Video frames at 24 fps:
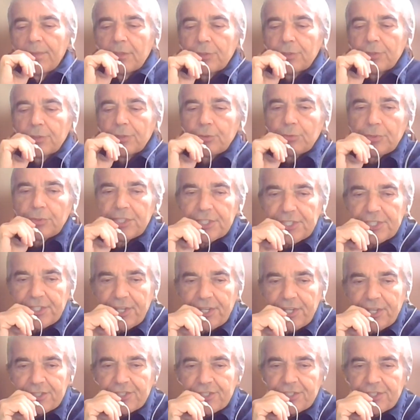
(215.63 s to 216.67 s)
to
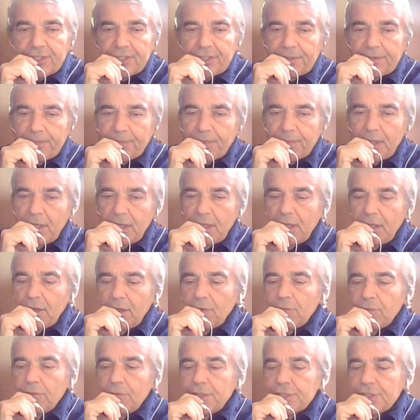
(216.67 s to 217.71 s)
destruction,
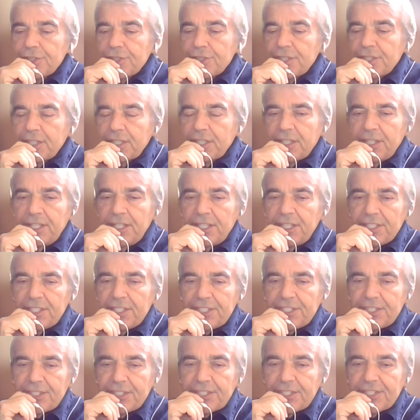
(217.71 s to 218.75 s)
which
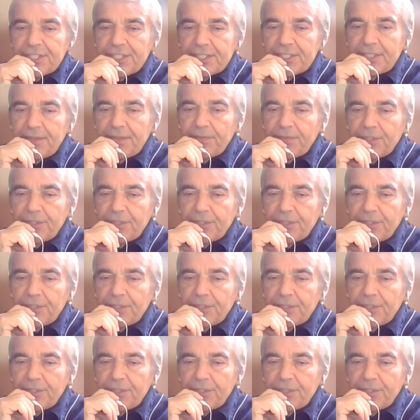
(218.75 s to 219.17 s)
increases